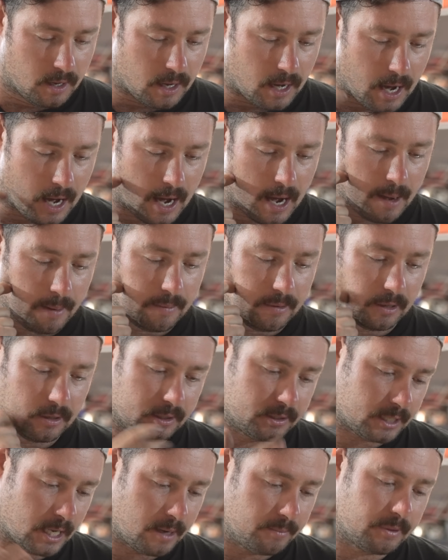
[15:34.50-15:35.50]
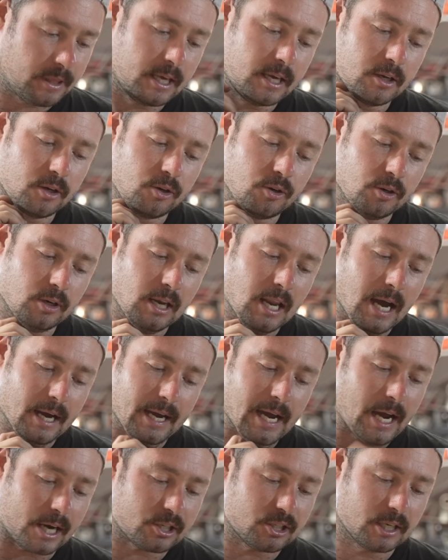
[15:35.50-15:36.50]
Um, same thing, good luck
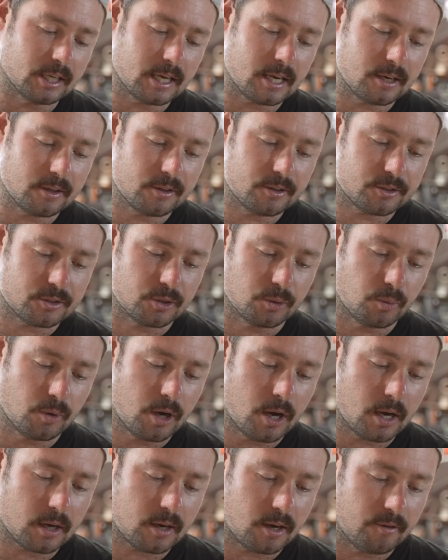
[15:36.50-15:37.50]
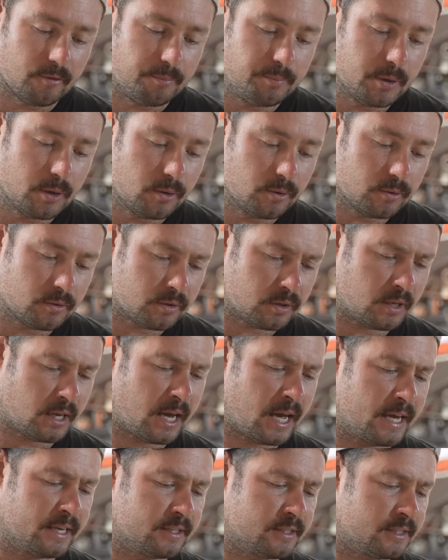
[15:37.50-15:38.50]
actually getting this to work. I've built
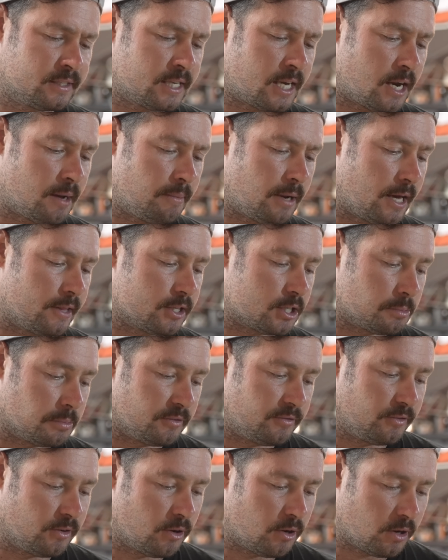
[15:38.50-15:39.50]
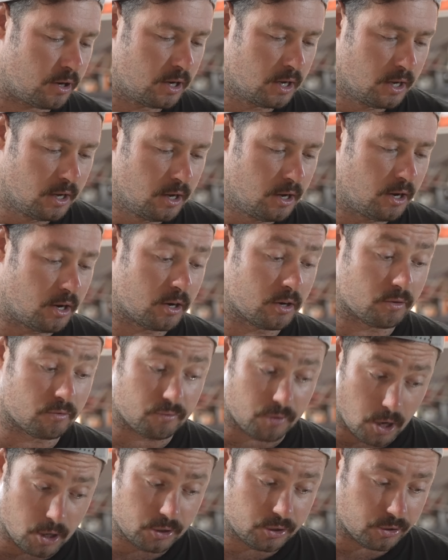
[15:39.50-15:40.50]
a setup like this before on a
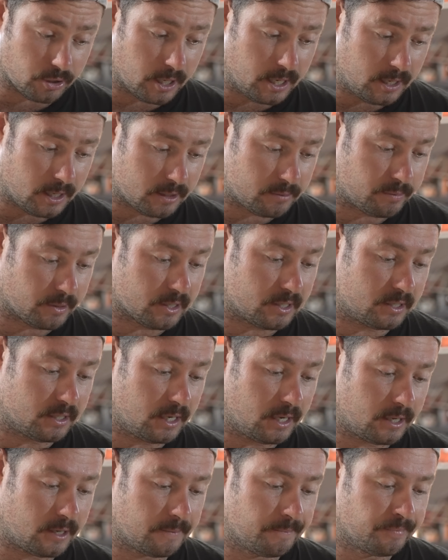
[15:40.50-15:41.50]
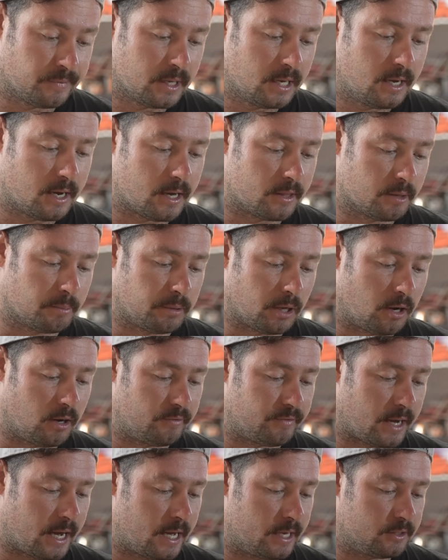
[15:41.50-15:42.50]
rotary, that's pretty sick. And the blower
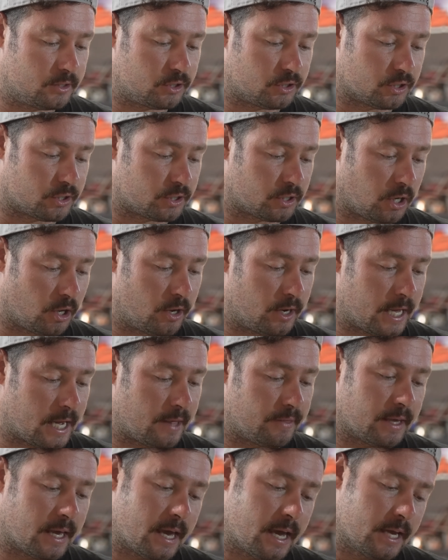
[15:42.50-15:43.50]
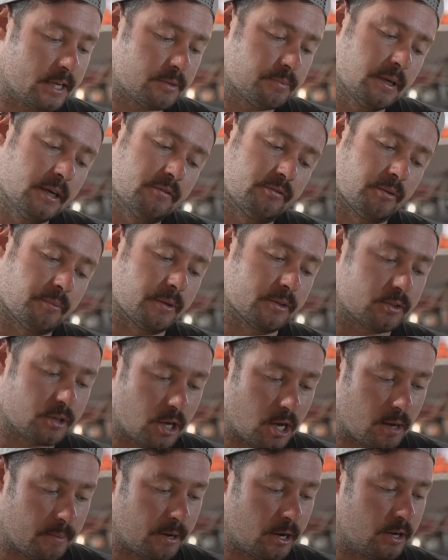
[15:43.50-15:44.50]
vanes just slow down the airspeed from the
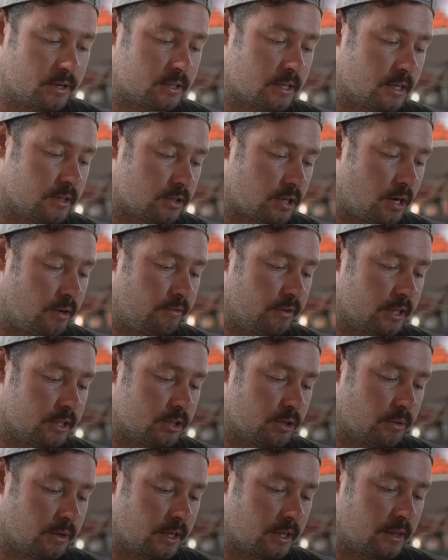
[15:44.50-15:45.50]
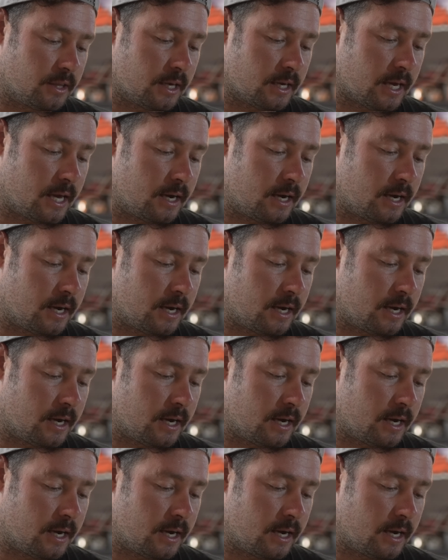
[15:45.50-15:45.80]
turbos and don't really do anything.